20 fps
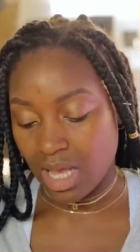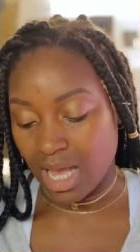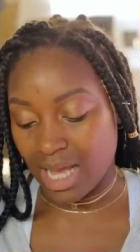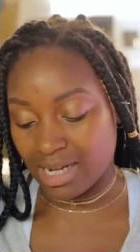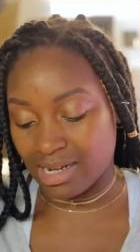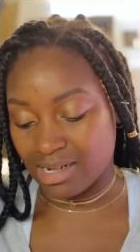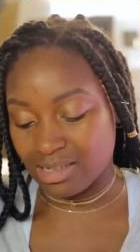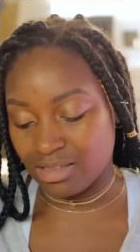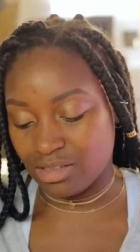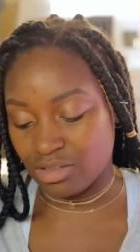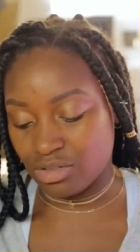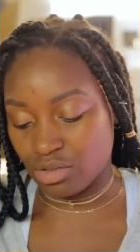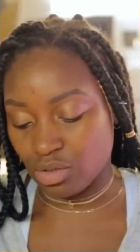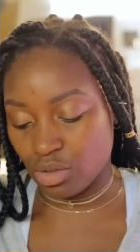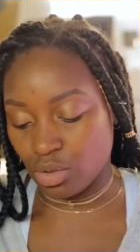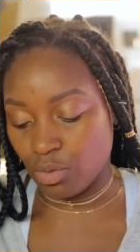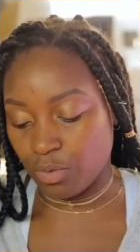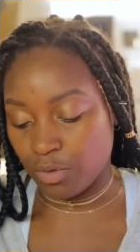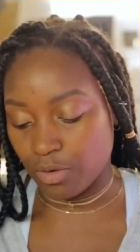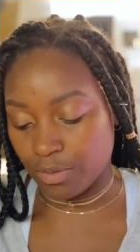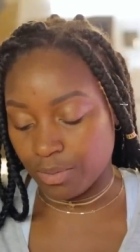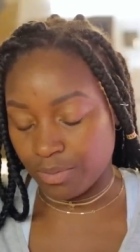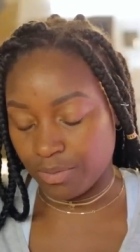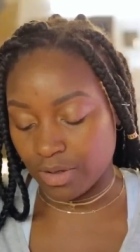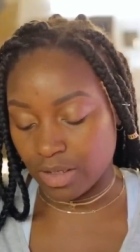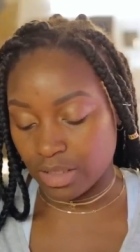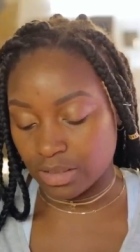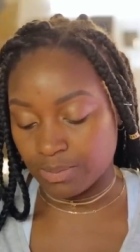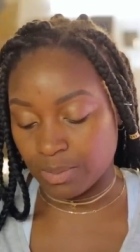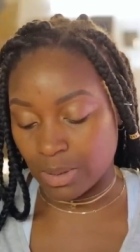And I do
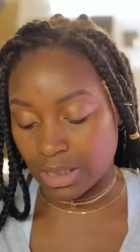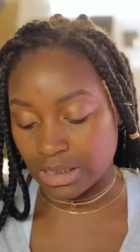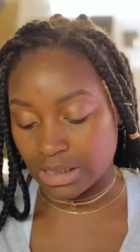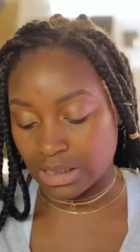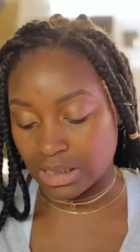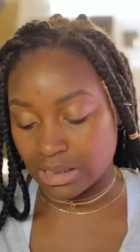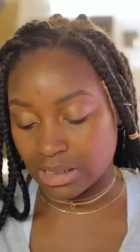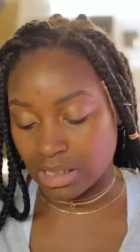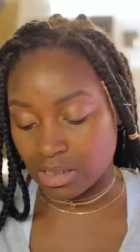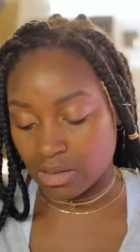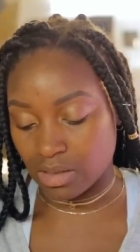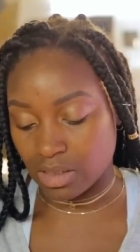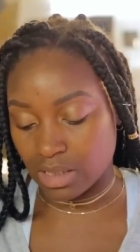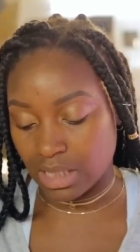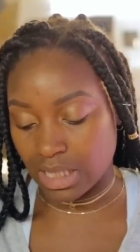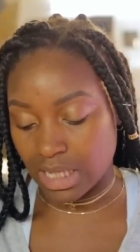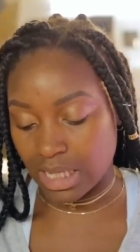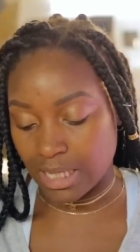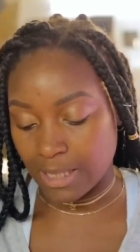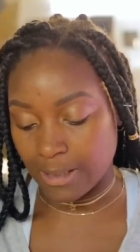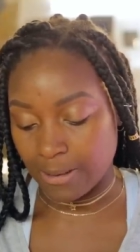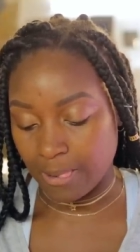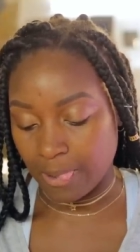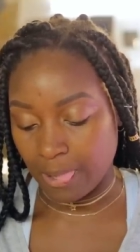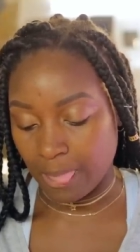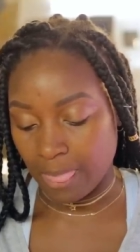prefer sponges, I can't lie.